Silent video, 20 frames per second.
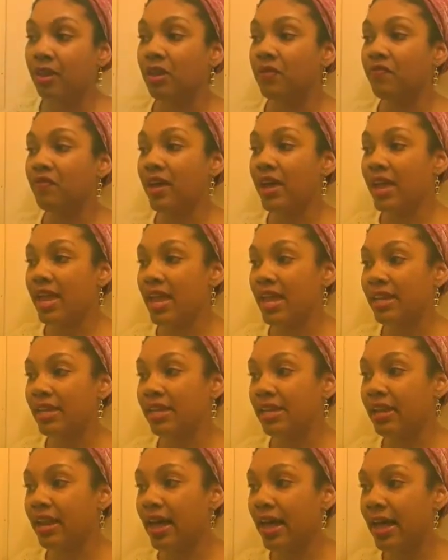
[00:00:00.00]
If I
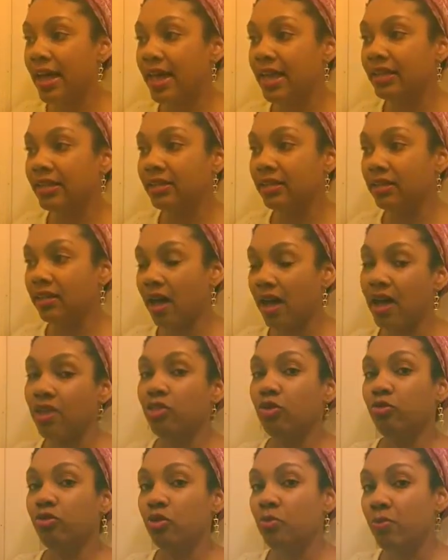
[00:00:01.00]
had not gone
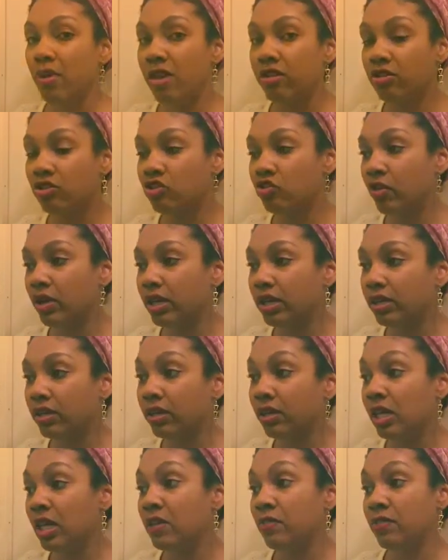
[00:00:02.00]
through UMedics
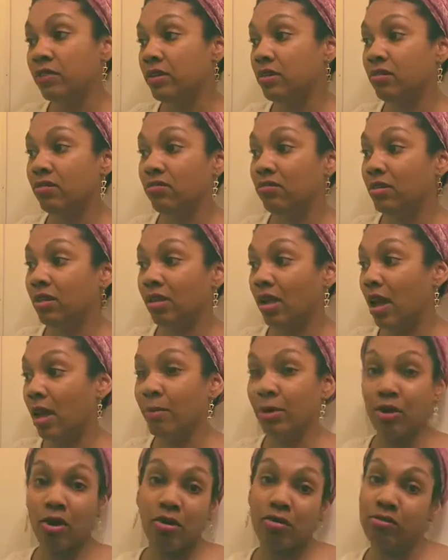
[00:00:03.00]
training, even
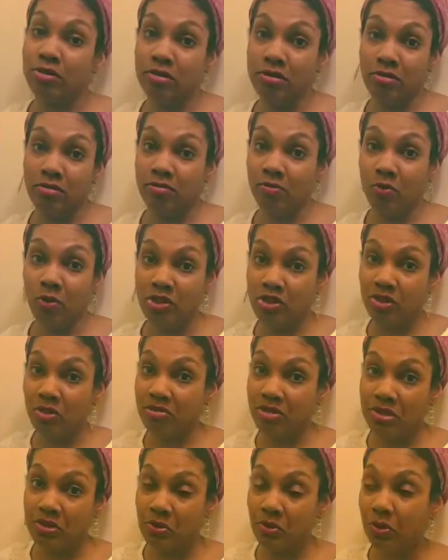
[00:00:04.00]
I'm a nurse, went to
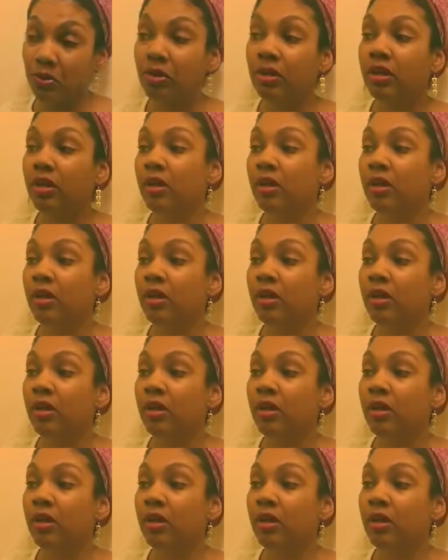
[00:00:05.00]
nursing school,